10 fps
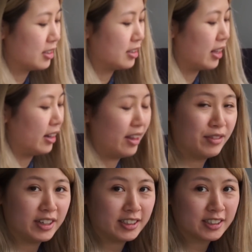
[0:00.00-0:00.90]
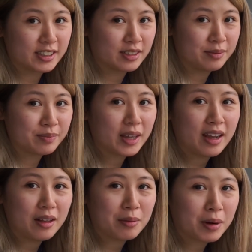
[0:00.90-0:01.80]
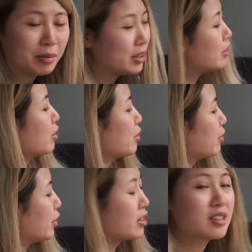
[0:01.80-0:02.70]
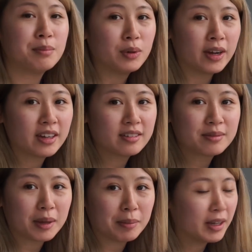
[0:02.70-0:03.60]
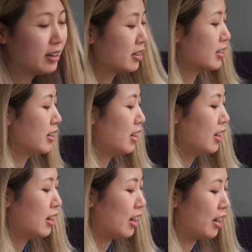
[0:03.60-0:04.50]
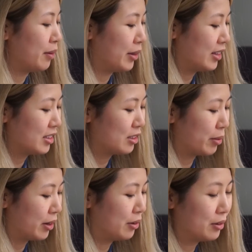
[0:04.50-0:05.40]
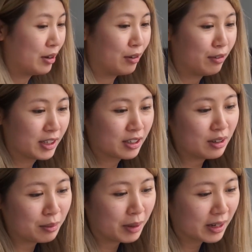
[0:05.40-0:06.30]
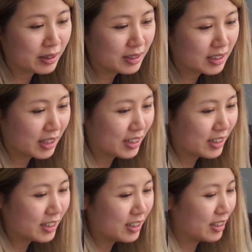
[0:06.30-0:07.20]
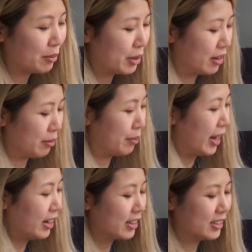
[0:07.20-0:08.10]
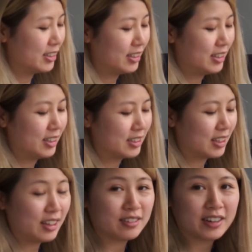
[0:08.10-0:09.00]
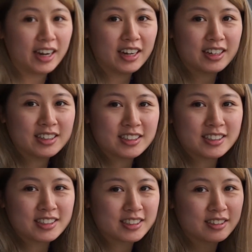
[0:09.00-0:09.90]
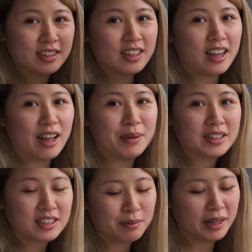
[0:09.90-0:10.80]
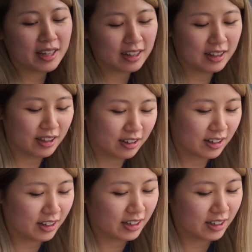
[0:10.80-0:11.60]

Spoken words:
is the 11-inch. I'll probably do a review at some point, maybe. This is my own official Mako sticker. Put it on the back. It's cute, right? I'm actually making a leather